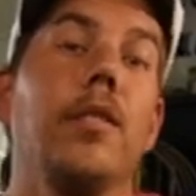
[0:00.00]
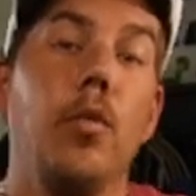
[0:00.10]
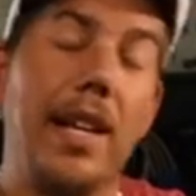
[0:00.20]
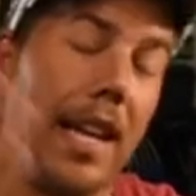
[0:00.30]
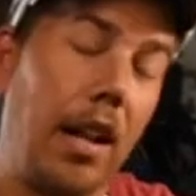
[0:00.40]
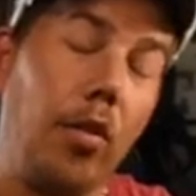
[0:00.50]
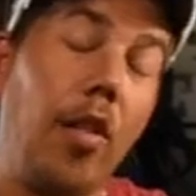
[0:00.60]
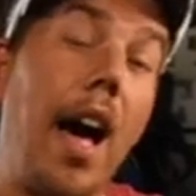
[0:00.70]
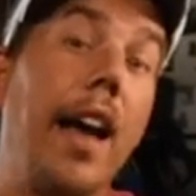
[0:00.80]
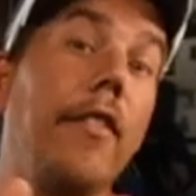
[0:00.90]
We get a
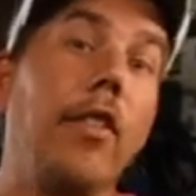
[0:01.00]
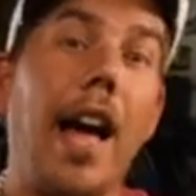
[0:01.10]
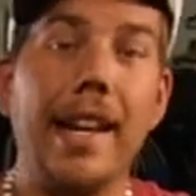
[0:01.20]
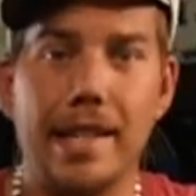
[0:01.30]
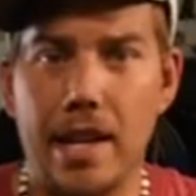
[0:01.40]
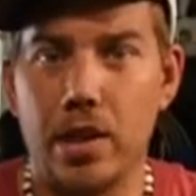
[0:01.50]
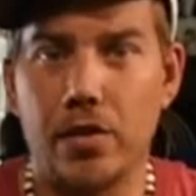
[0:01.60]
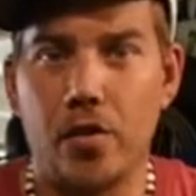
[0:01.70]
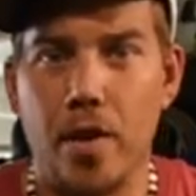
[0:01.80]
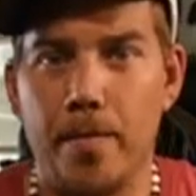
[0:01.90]
lot of ideas
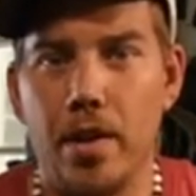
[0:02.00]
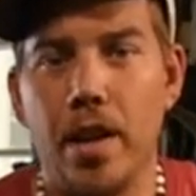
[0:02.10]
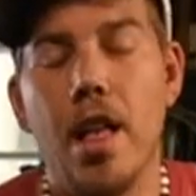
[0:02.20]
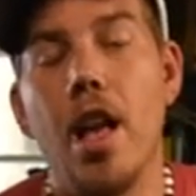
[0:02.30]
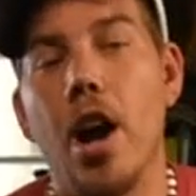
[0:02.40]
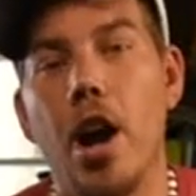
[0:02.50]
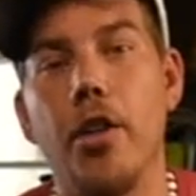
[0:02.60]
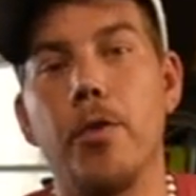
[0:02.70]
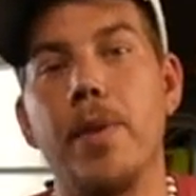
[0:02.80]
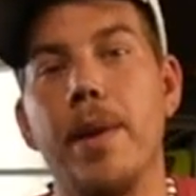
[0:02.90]
from
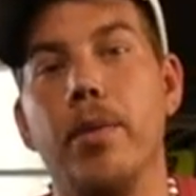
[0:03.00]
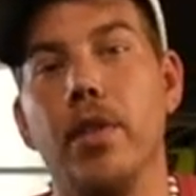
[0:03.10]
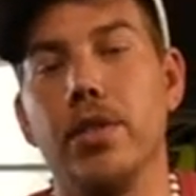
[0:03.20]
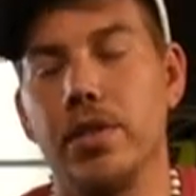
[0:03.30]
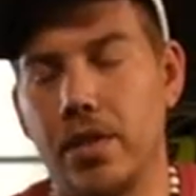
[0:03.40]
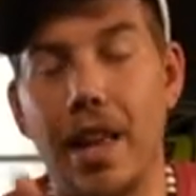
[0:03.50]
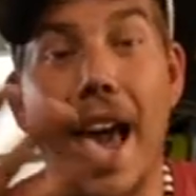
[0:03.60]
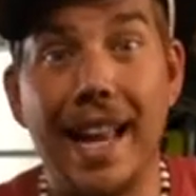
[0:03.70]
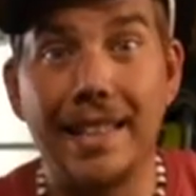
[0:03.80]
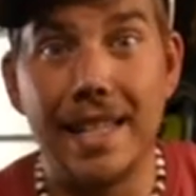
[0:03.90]
other people's
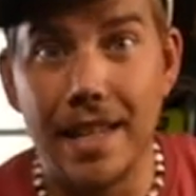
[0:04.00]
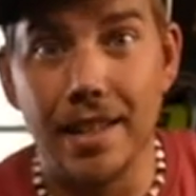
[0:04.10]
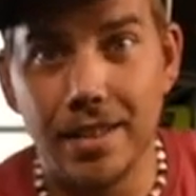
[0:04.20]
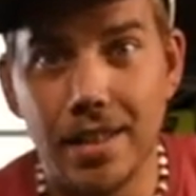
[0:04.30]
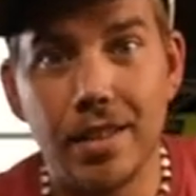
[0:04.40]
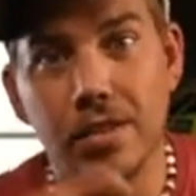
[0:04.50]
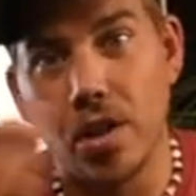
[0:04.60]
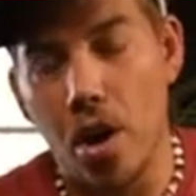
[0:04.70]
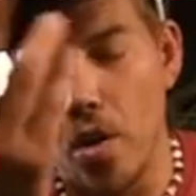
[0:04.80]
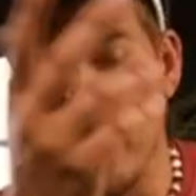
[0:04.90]
ideas,
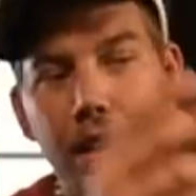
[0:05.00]
so